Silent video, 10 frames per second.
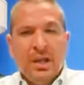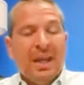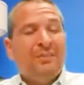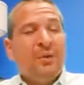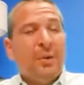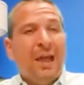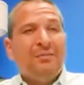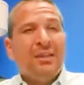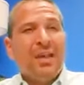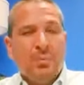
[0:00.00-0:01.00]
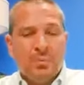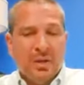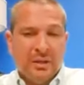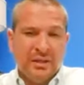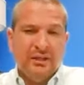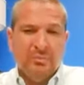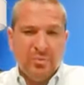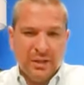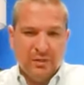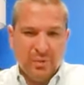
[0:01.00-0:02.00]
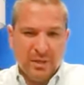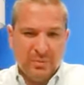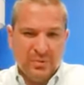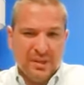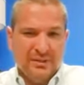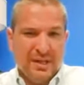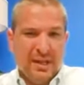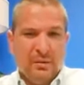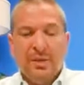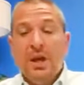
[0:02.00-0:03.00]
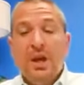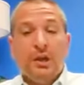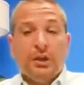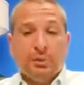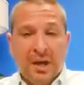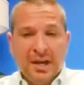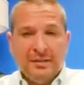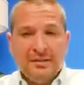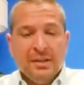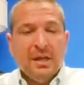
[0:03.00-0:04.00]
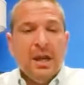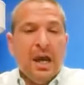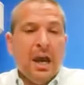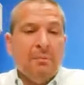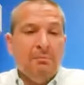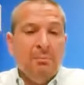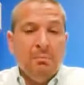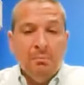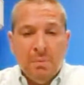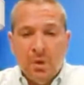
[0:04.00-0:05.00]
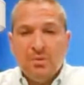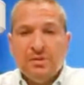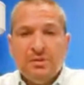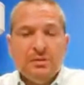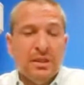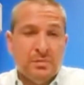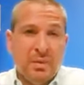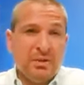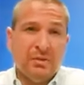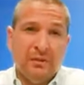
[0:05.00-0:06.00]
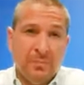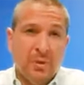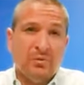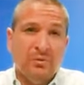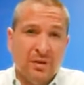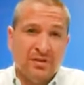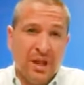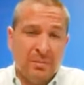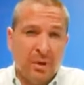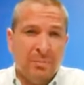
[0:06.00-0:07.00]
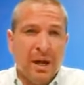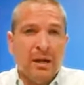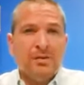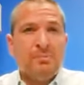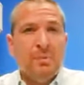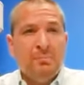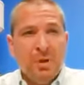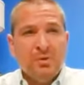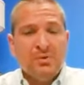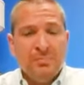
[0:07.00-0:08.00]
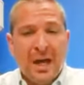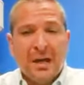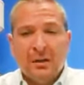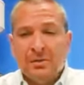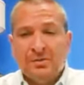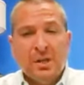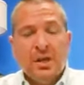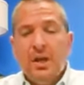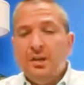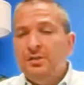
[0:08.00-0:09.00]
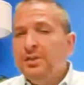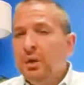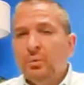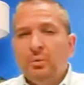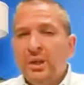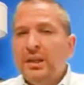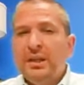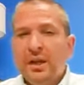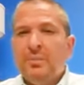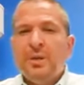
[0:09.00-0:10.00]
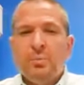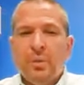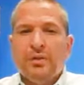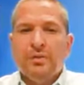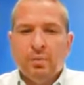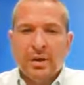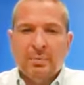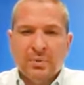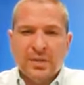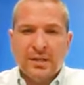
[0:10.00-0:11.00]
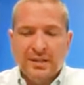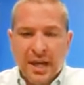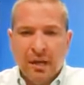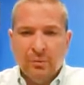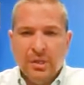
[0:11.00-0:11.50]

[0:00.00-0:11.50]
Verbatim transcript: If you have the capability of putting twenty percent down, great. Uh, most, especially most first-time home buyers, but most buyers don't really come in with twenty percent down.